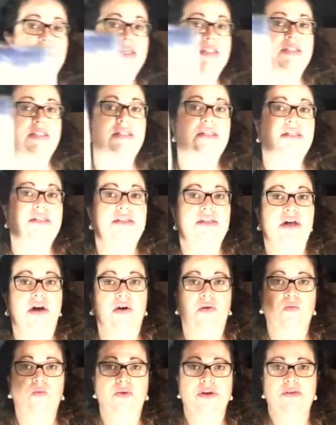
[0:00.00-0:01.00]
this is
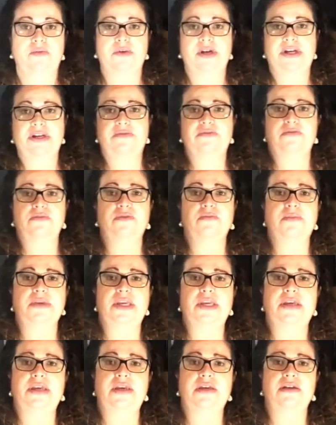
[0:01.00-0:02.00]
a reread for
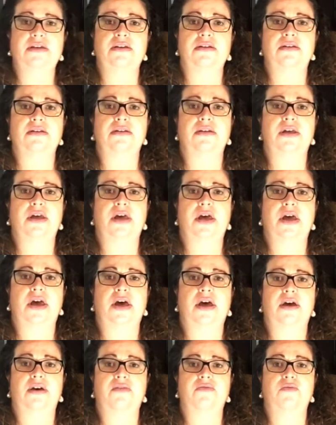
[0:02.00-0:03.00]
me
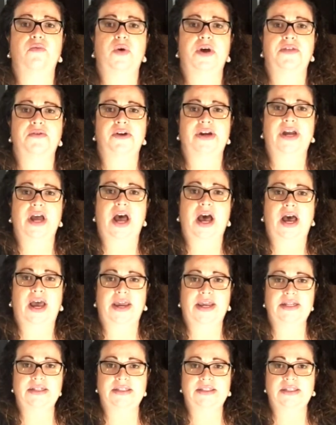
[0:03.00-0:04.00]
of Wuthering
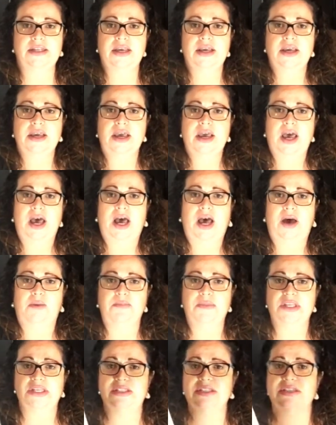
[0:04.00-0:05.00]
Heights.
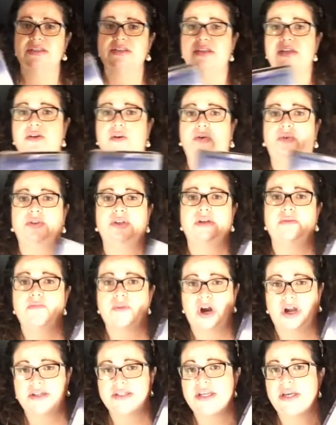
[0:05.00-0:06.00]
This is the only
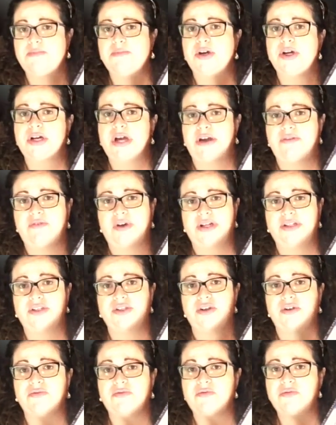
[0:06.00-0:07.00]
Bronte book I've read
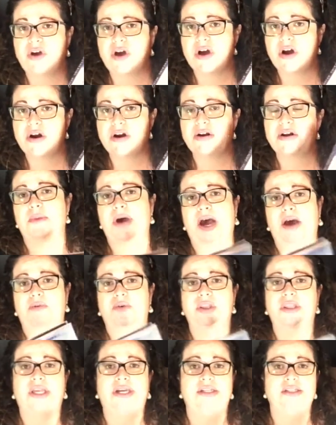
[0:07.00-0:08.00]
so far. I
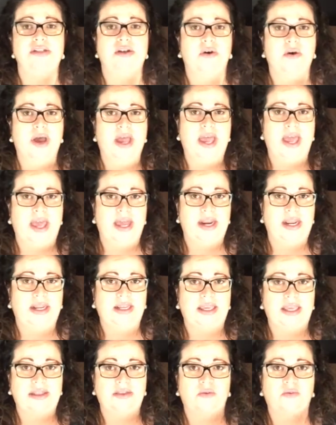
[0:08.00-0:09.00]
would like to go ahead and
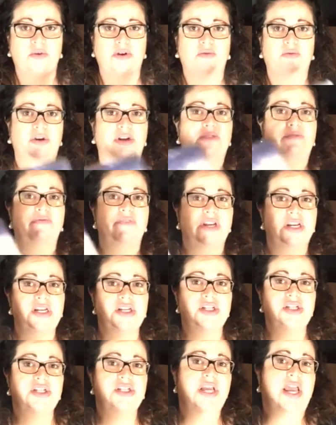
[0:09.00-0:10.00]
get the reread
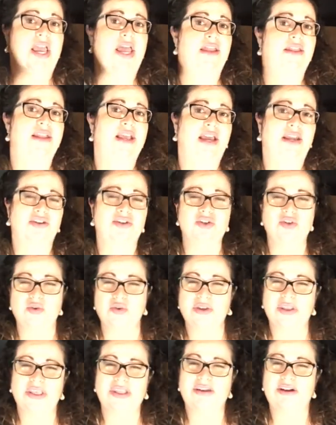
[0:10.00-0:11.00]
finished, and then
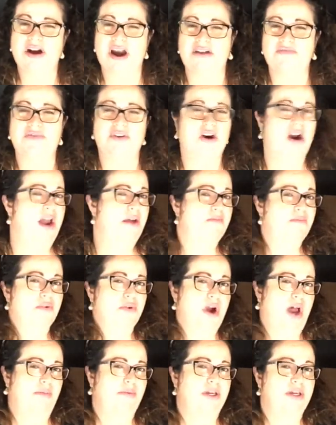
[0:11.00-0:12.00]
shortly thereafter I'm
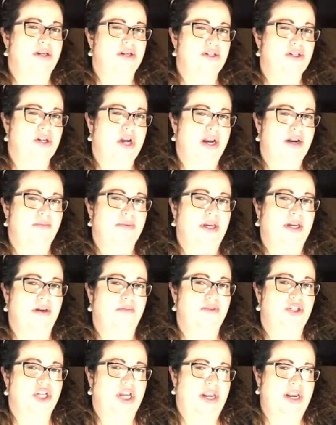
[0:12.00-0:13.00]
probably going to try to pick
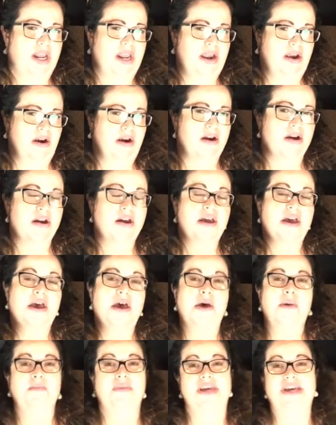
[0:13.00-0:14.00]
up Jane Eyre
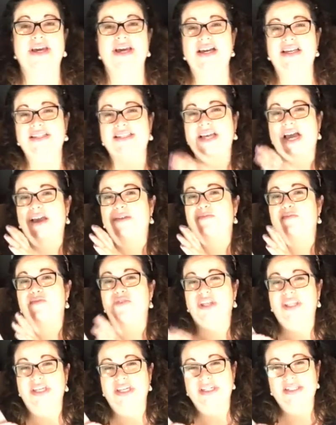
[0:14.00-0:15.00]
because I'm
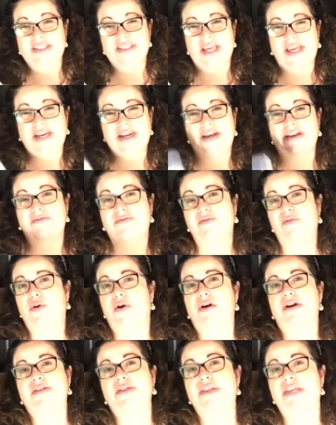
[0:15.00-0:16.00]
really excited
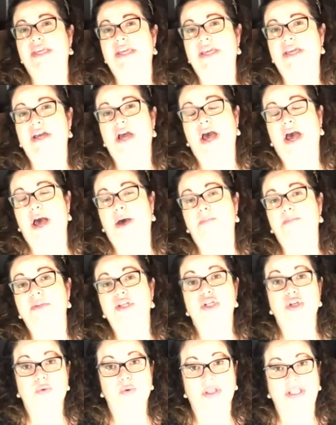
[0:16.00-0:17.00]
for the
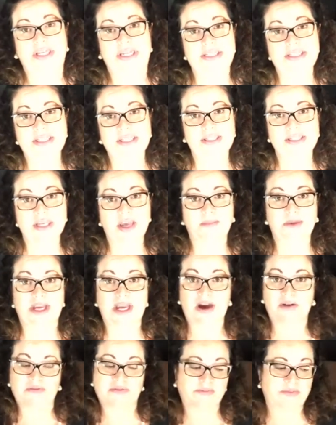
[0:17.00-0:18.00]
new release that's coming
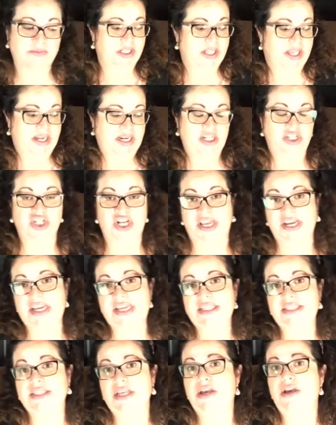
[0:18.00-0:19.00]
out Lady
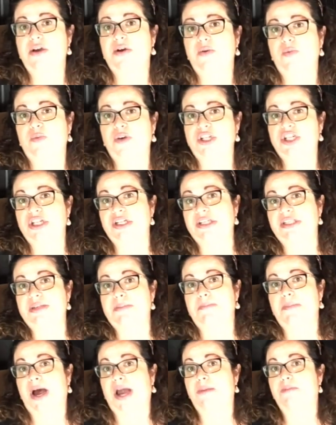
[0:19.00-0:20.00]
Janies, which is
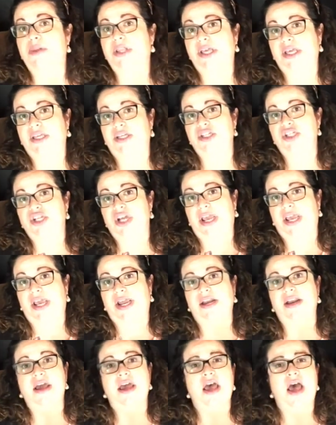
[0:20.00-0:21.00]
My Plain
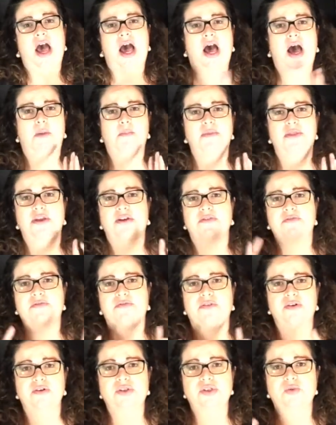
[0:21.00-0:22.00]
Jane. The
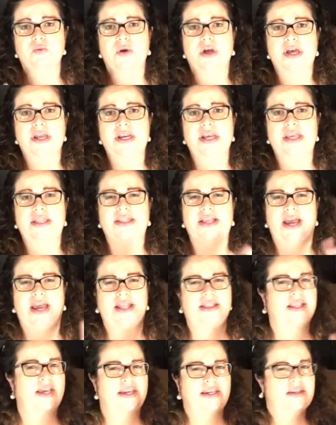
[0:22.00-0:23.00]
first one in
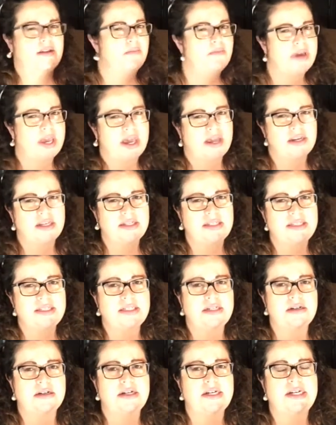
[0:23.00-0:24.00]
that like companion
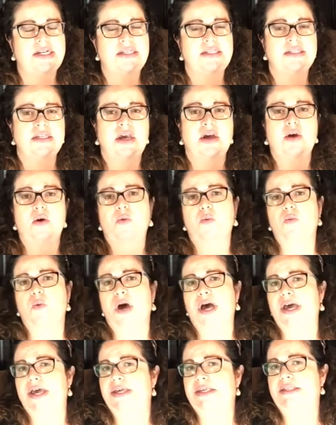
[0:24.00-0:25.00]
series
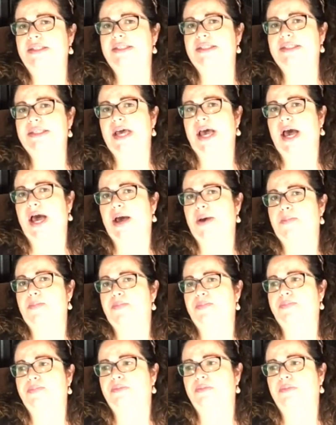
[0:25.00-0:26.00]
was
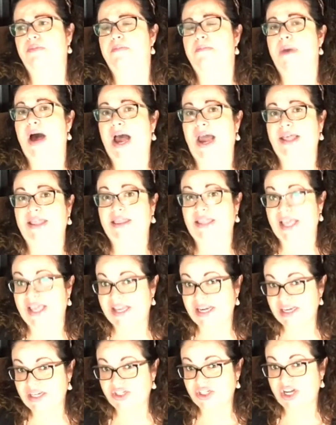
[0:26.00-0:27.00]
My
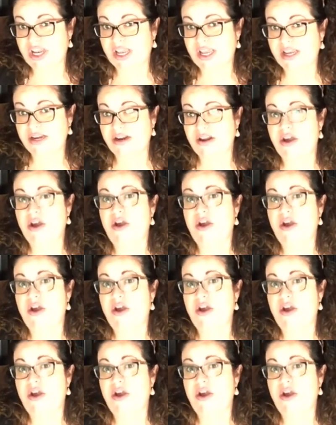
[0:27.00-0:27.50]
Lady Jane,